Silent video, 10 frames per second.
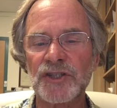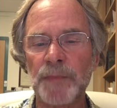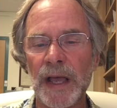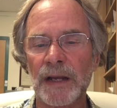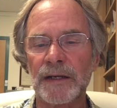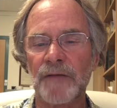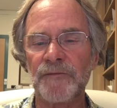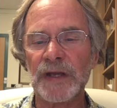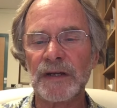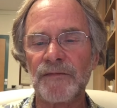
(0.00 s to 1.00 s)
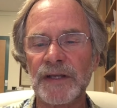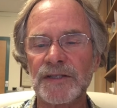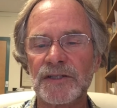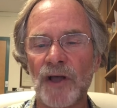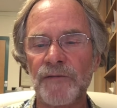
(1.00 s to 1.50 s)
smile and effectively
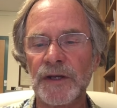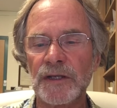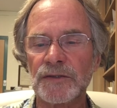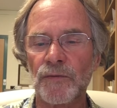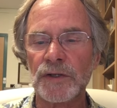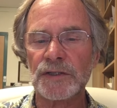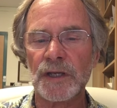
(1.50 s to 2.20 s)
softening his voice,